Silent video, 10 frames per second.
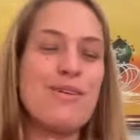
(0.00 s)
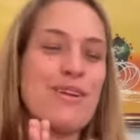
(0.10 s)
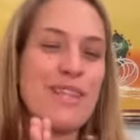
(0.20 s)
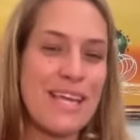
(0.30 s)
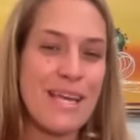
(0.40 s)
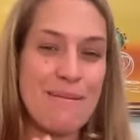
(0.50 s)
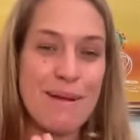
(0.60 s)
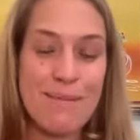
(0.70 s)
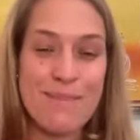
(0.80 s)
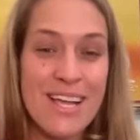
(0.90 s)
they're thinking
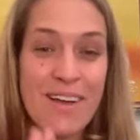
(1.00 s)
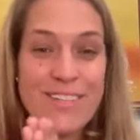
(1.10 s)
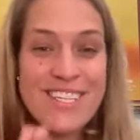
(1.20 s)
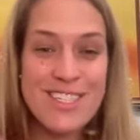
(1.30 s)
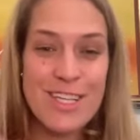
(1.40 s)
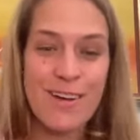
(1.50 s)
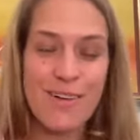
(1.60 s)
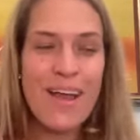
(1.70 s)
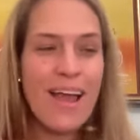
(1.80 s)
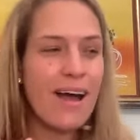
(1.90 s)
about themselves. So,